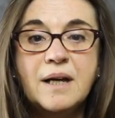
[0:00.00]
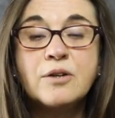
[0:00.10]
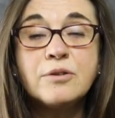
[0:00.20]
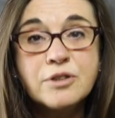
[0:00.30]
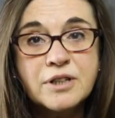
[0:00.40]

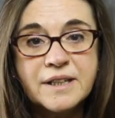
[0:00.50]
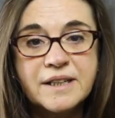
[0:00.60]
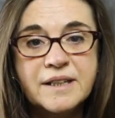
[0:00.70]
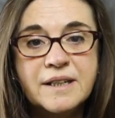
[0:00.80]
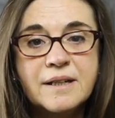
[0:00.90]

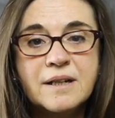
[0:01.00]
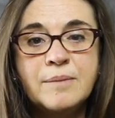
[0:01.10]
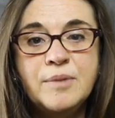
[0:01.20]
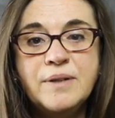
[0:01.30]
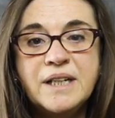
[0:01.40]
Crucially,
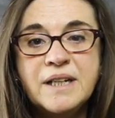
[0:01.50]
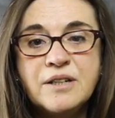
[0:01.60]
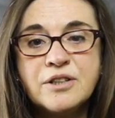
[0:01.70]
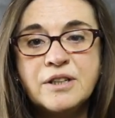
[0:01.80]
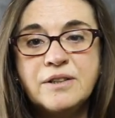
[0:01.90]

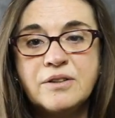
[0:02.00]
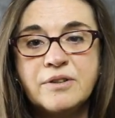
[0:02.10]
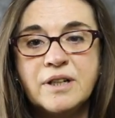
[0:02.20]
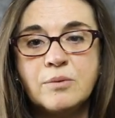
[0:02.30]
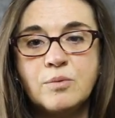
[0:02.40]
communication in the
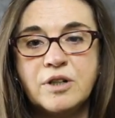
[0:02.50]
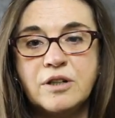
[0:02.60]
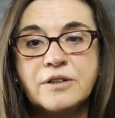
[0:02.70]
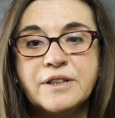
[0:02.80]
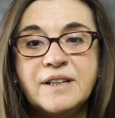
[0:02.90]
real
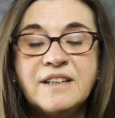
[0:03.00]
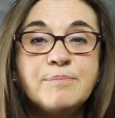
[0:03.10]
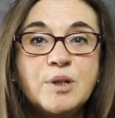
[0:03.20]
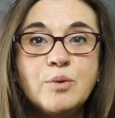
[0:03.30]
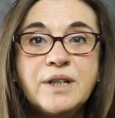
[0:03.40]
world is
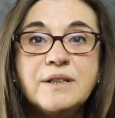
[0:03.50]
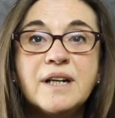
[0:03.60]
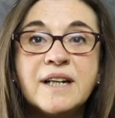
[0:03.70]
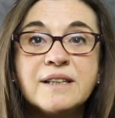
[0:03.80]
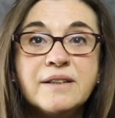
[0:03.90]
between
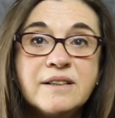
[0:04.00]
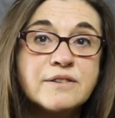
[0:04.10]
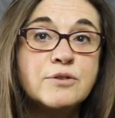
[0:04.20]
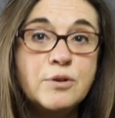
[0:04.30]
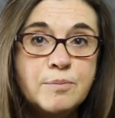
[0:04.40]
at
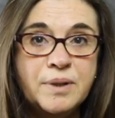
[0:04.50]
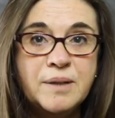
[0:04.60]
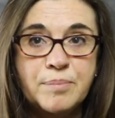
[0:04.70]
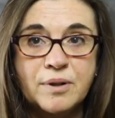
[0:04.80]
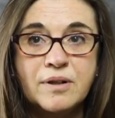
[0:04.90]
least two
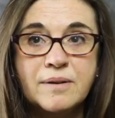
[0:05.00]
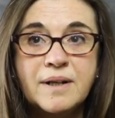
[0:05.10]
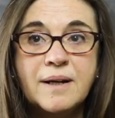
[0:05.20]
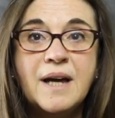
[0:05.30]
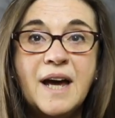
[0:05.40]
people,
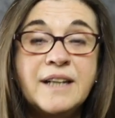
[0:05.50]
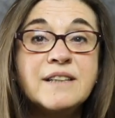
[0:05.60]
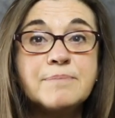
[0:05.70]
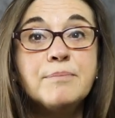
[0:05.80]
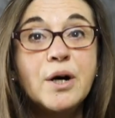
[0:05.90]
and
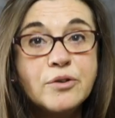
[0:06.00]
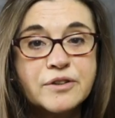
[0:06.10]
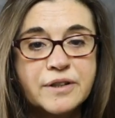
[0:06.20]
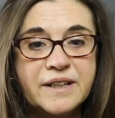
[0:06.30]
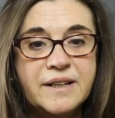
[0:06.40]
it's
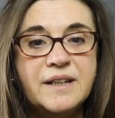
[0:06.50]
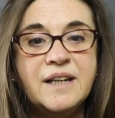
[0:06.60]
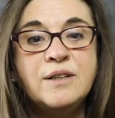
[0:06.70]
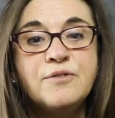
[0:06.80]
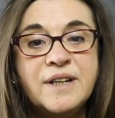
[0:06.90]
mostly
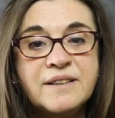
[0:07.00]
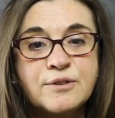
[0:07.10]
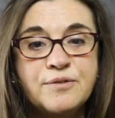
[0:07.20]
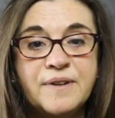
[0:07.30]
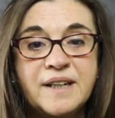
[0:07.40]
in
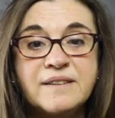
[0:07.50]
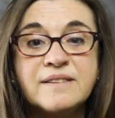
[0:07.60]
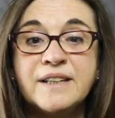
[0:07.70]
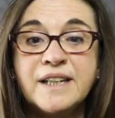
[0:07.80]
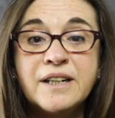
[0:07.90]
face-to-face
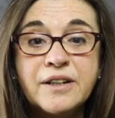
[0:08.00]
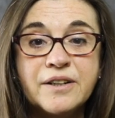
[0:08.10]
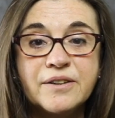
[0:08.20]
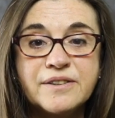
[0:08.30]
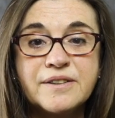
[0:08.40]

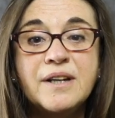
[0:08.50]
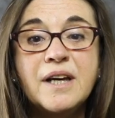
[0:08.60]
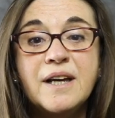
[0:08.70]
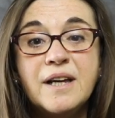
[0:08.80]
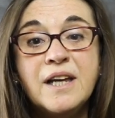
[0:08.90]
scenarios,
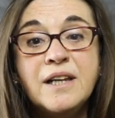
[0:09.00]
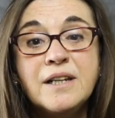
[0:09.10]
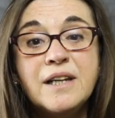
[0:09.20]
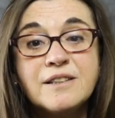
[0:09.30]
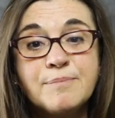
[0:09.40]

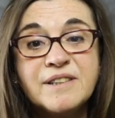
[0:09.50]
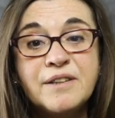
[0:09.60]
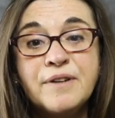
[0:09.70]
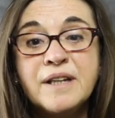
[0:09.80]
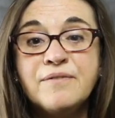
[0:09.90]
in
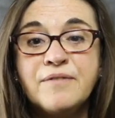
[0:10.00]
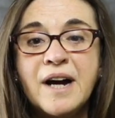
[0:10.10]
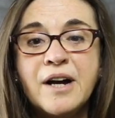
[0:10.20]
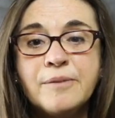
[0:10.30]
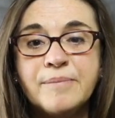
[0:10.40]
specific
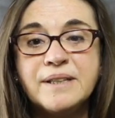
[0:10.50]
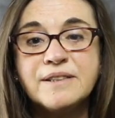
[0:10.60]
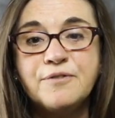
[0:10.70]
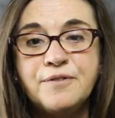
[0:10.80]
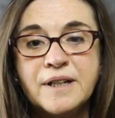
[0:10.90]

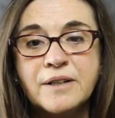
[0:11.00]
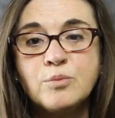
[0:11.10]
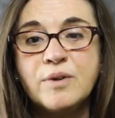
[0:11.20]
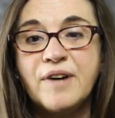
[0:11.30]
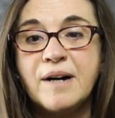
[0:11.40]
environments filled
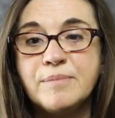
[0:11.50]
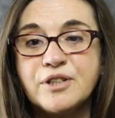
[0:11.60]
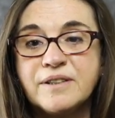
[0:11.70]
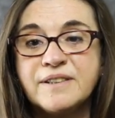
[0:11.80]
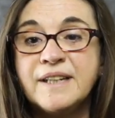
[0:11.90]
with
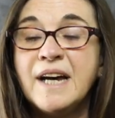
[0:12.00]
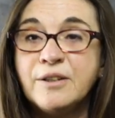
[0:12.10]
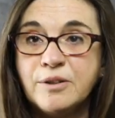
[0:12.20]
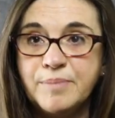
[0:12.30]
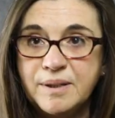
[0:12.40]
objects and
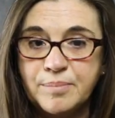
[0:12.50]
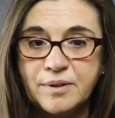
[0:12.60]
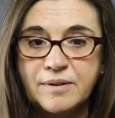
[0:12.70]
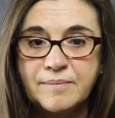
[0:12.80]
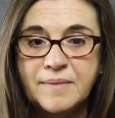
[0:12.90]
other
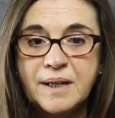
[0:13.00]
people.